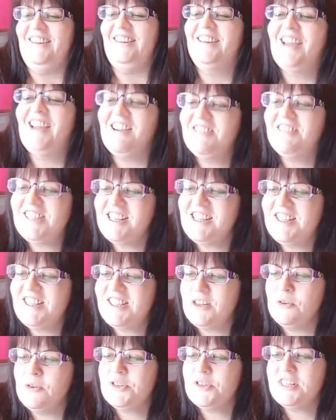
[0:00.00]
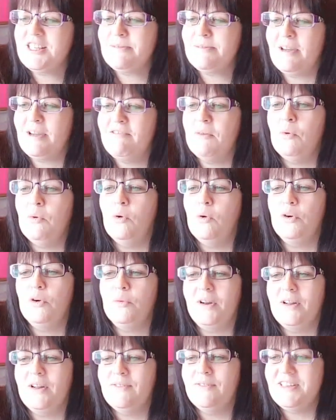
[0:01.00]
Karen says, sourcing is my reward
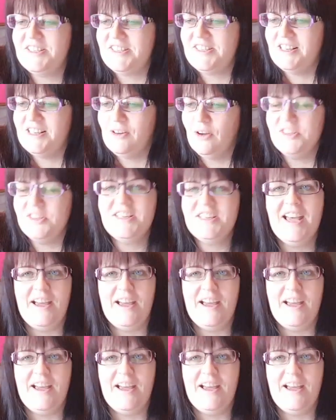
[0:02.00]
when I've listed lots.